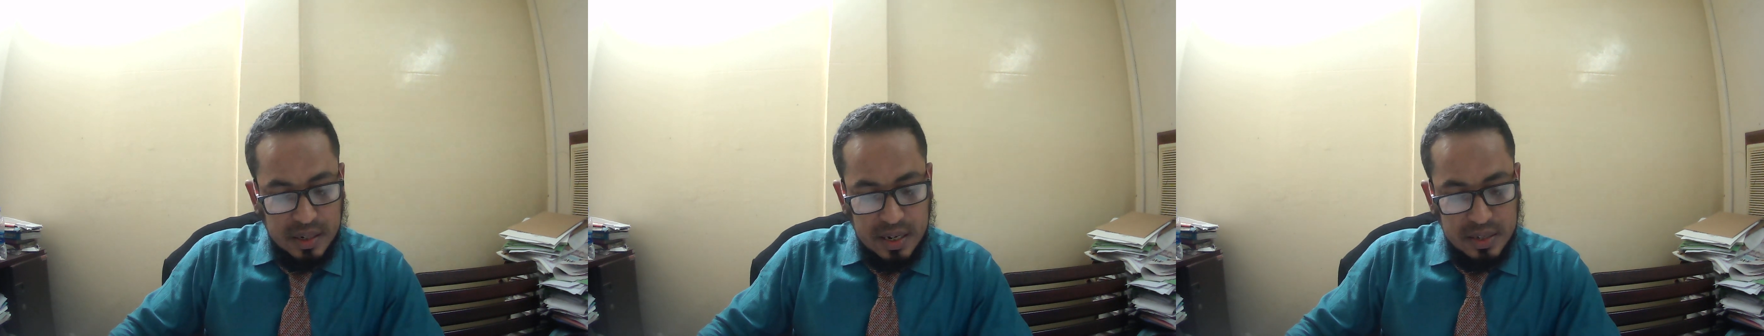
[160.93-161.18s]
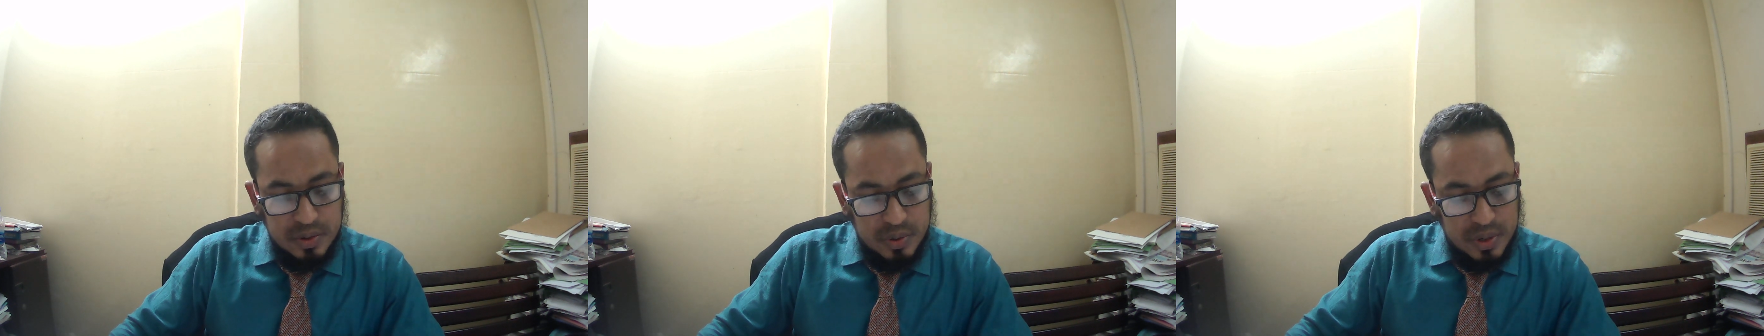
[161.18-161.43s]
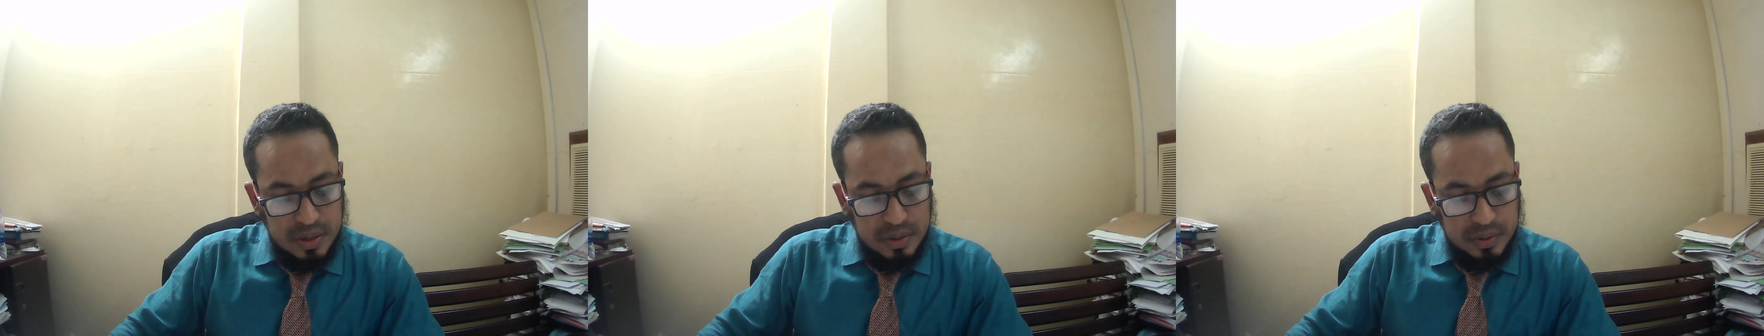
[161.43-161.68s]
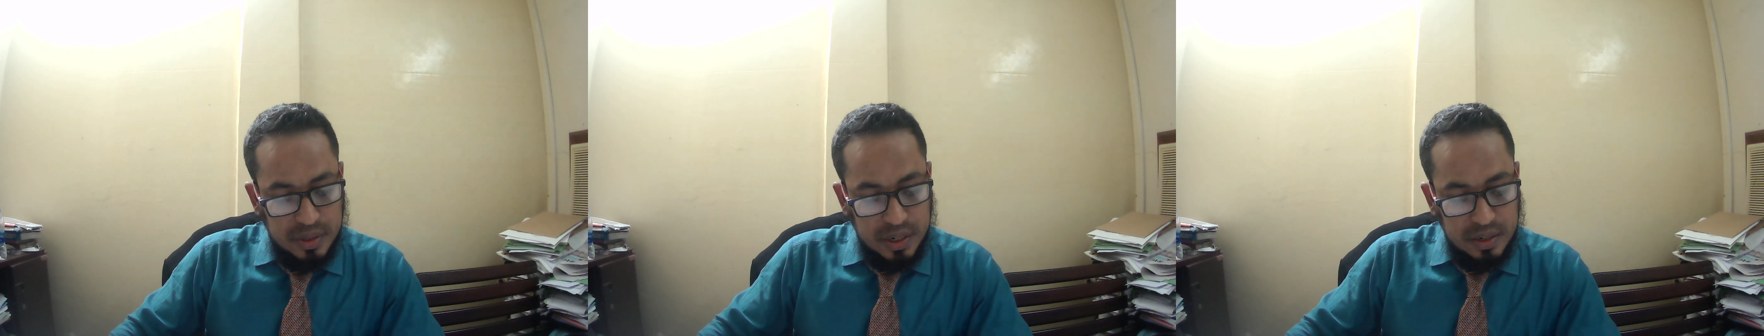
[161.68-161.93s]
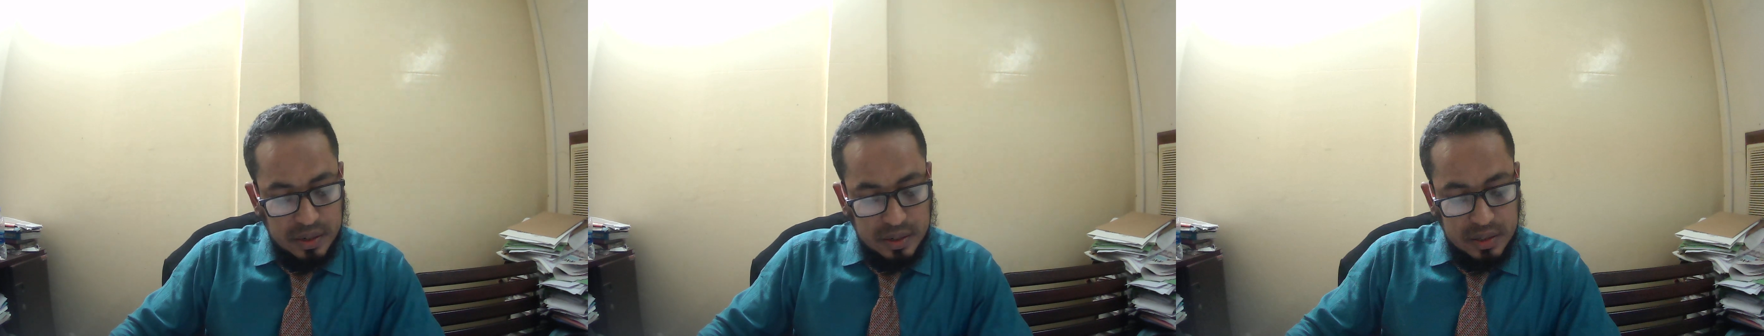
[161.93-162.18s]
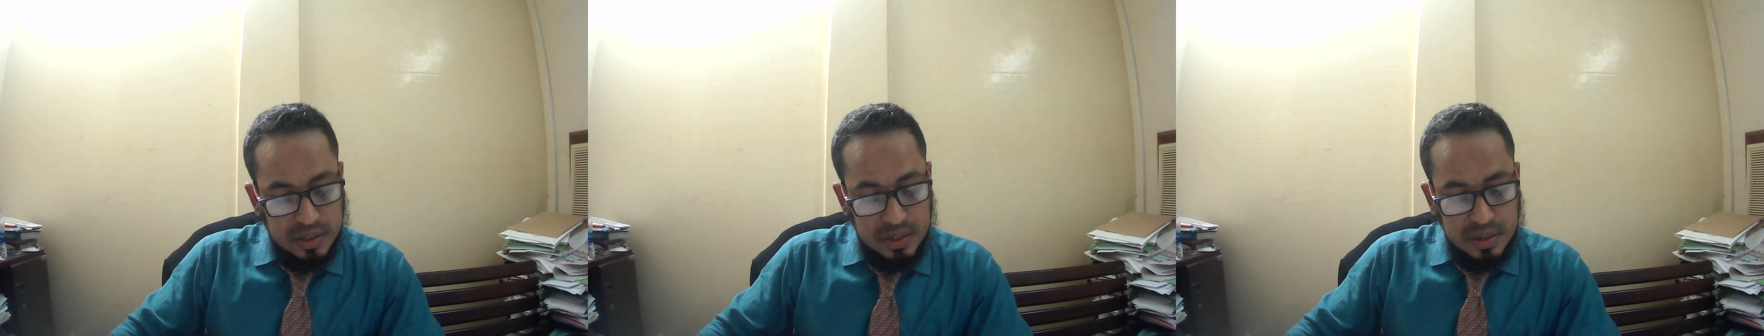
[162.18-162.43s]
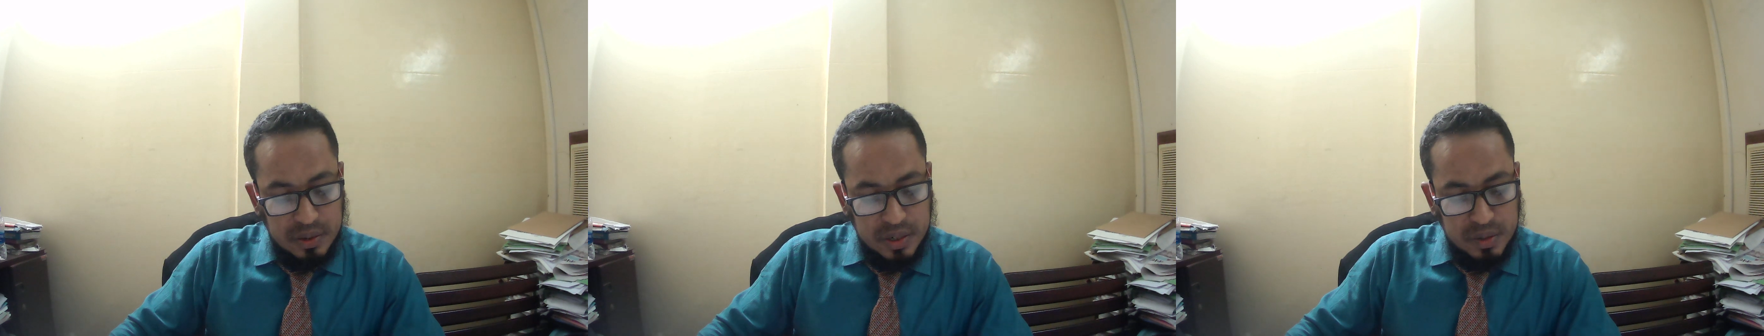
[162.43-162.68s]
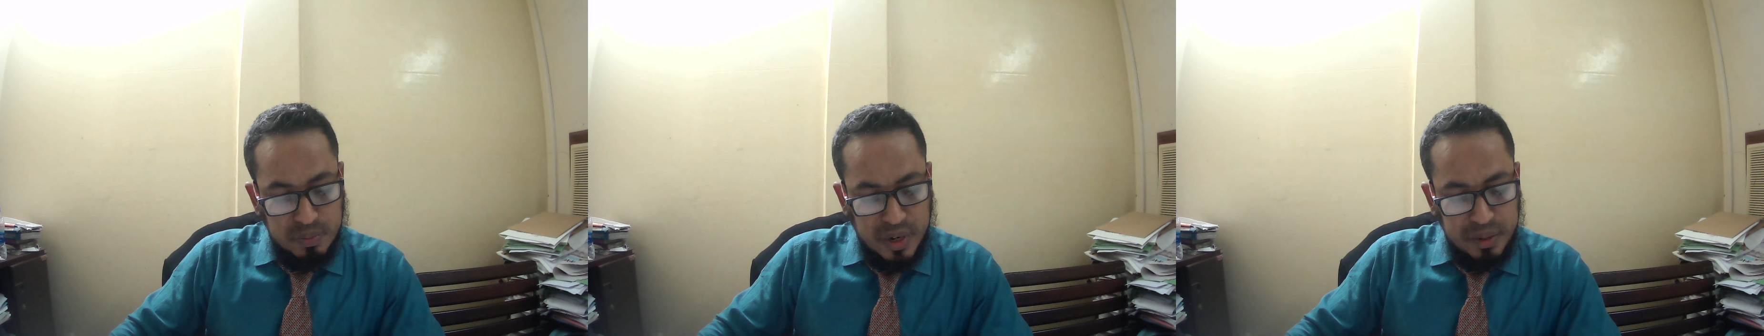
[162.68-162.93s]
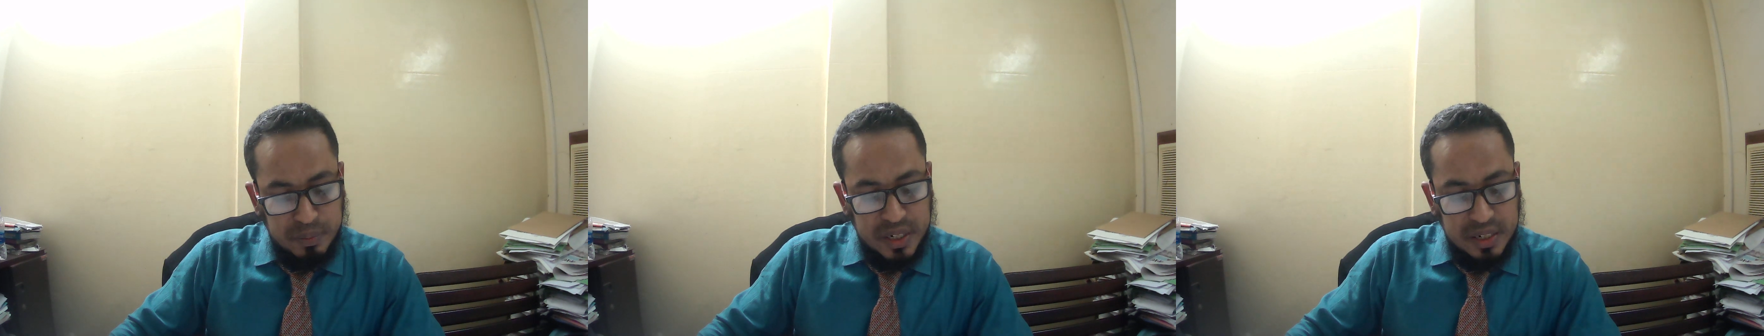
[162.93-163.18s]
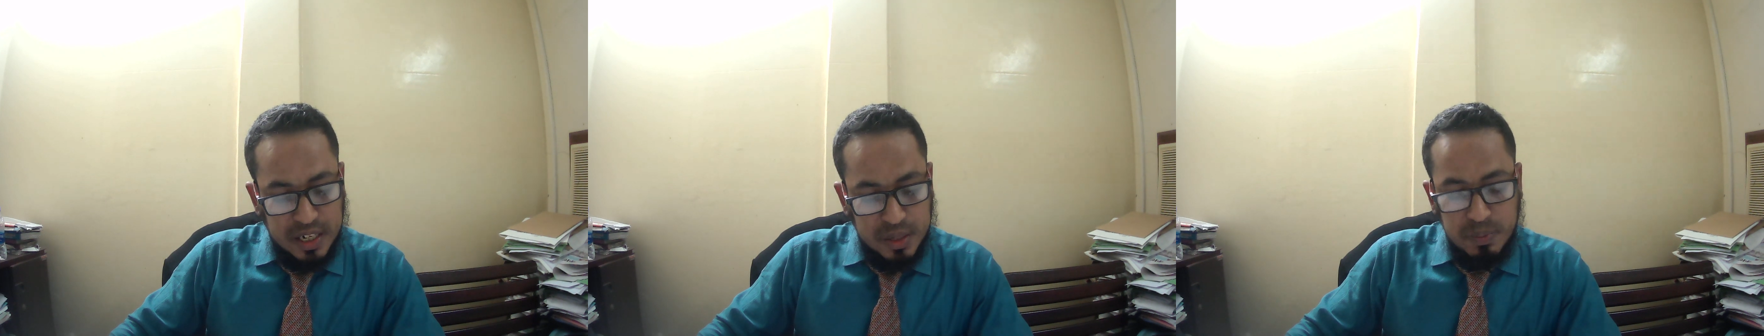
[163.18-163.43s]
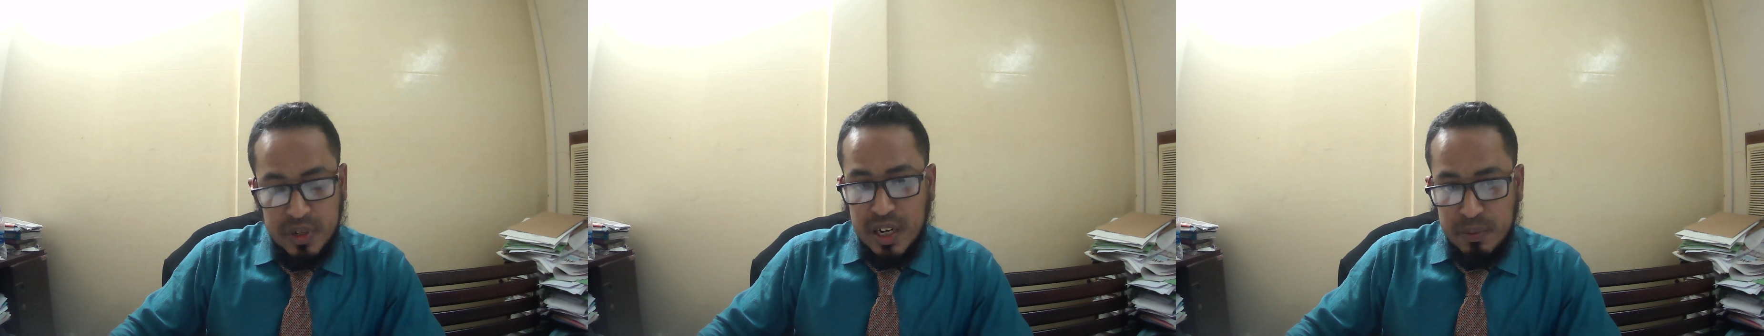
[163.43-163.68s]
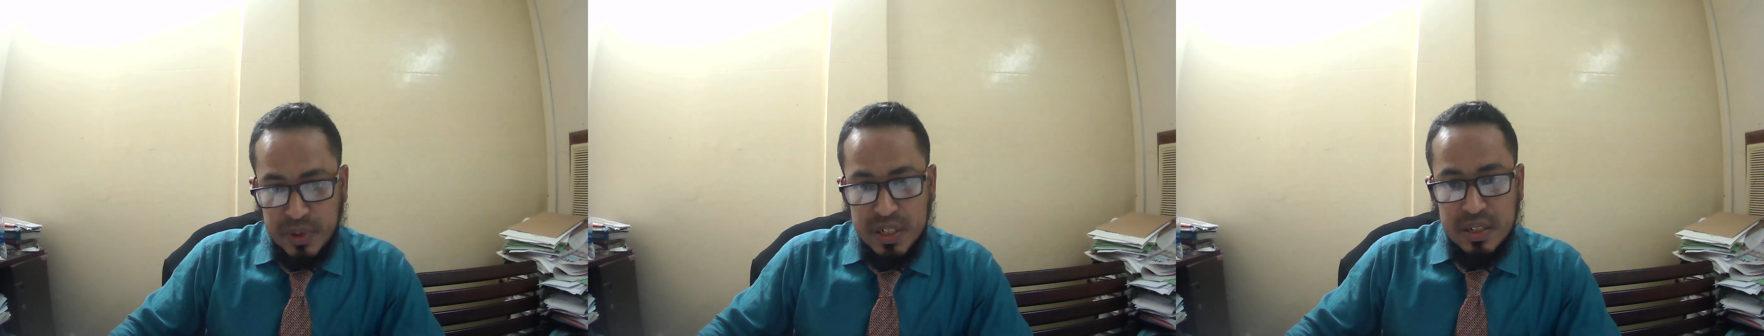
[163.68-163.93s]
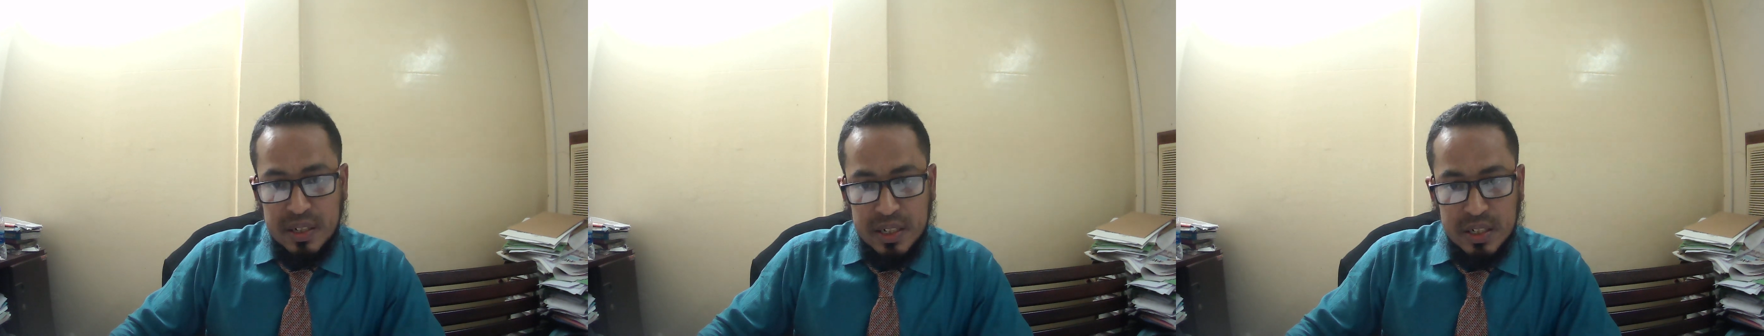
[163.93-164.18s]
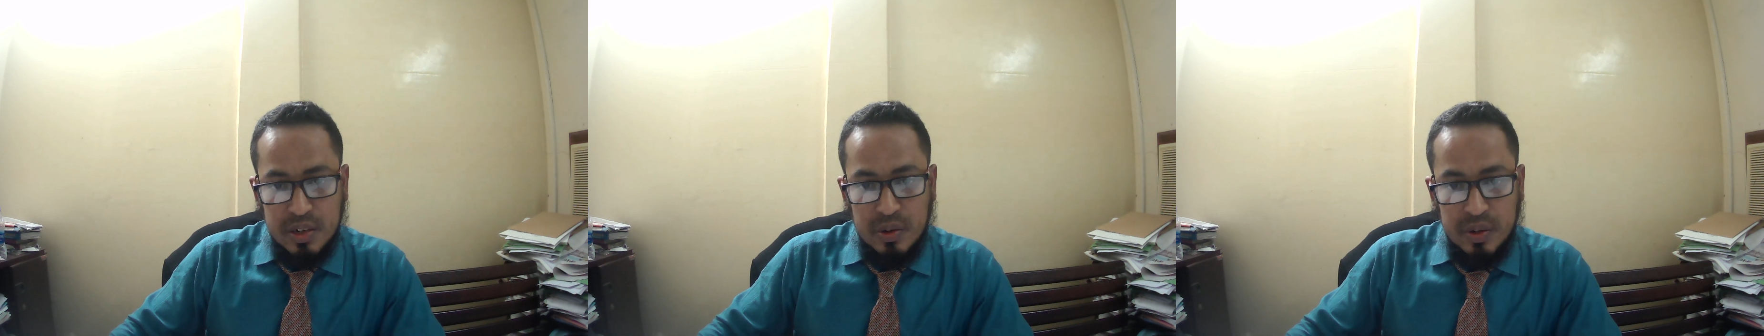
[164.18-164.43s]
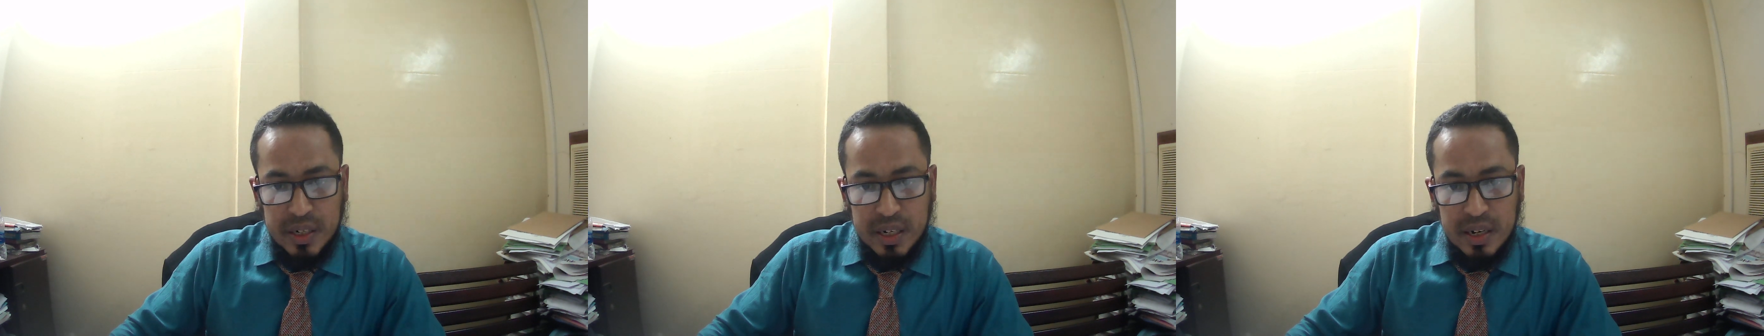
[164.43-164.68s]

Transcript: as we think it might be 10% discount